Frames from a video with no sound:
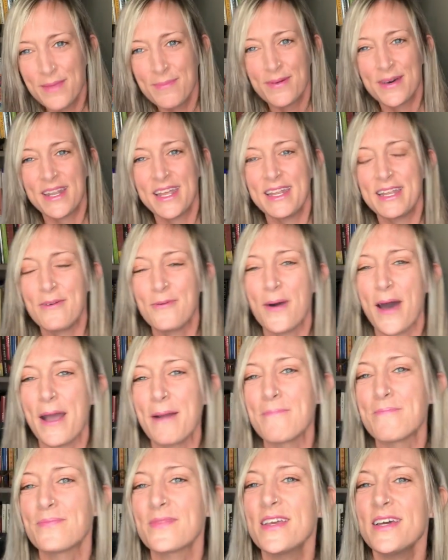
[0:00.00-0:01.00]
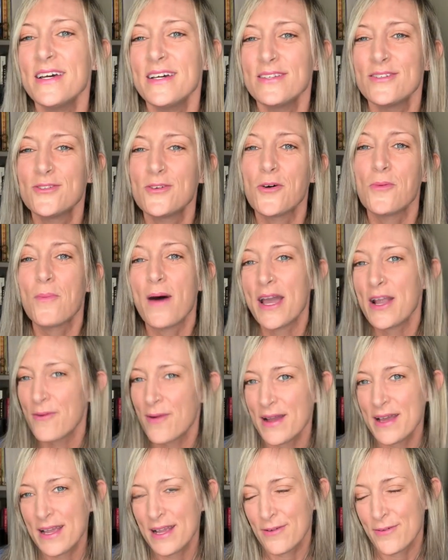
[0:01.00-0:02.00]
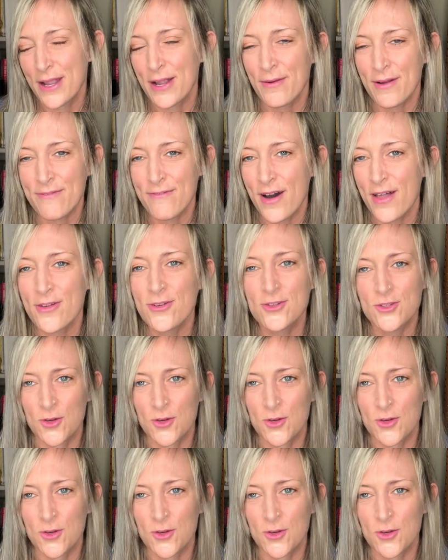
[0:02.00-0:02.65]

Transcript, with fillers: But anyway, so my great grandfather